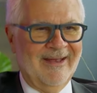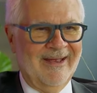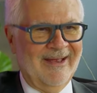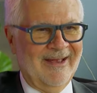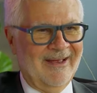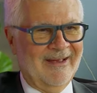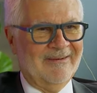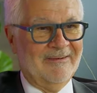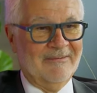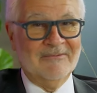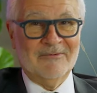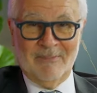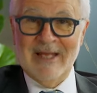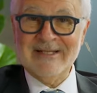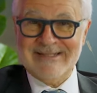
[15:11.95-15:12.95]
and
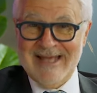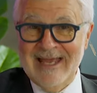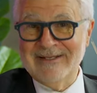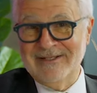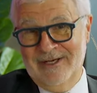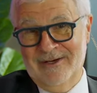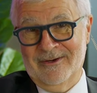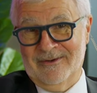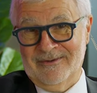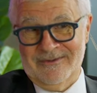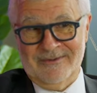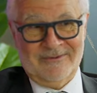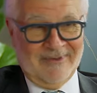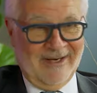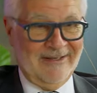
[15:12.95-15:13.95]
spent 10
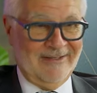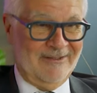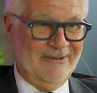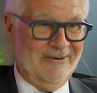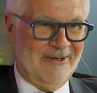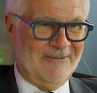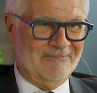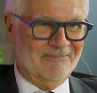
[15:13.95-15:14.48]
years trying to do it.